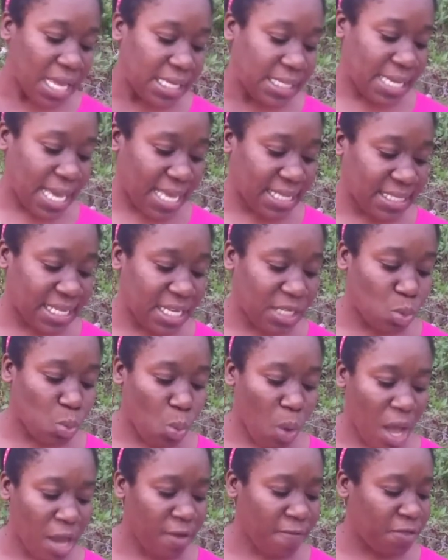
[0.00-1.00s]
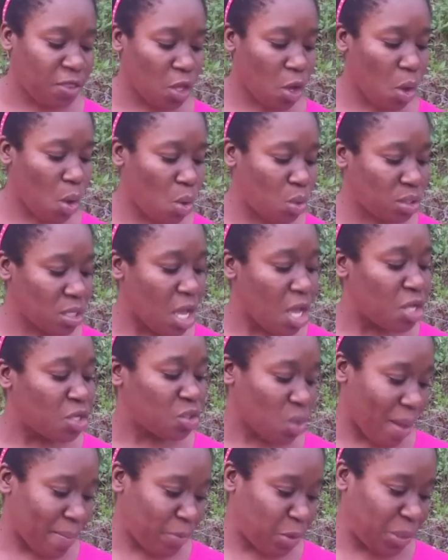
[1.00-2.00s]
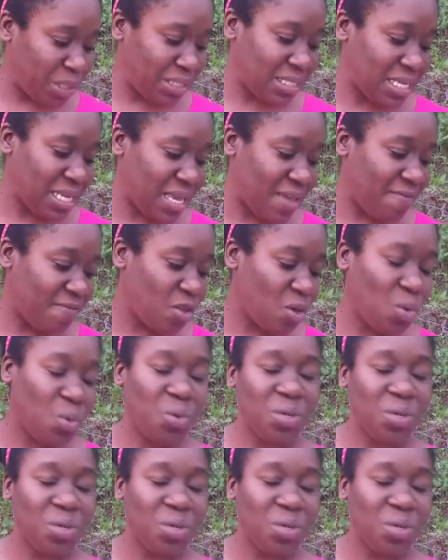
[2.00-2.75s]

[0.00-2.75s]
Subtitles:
Yes, it's one of those. So I'm going to give you,